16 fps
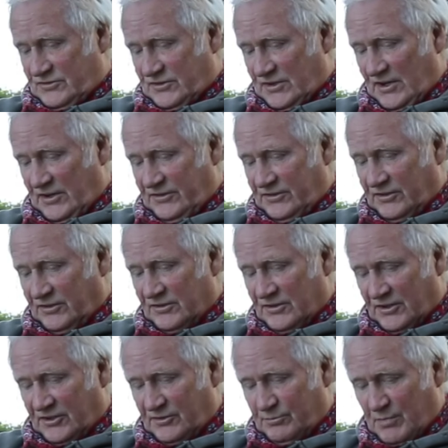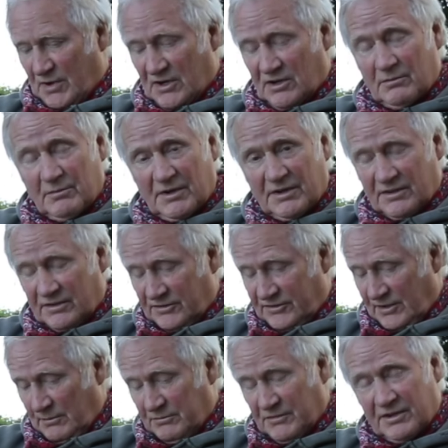just as an experiment and
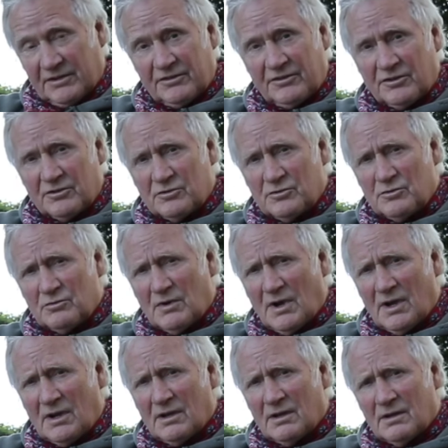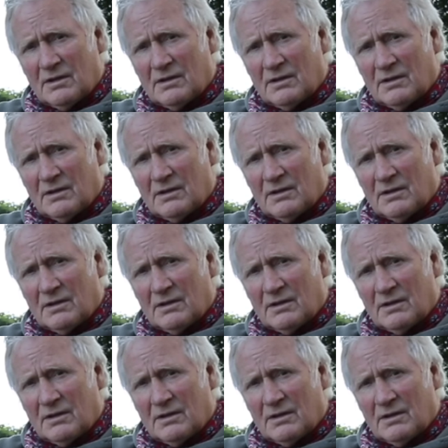something to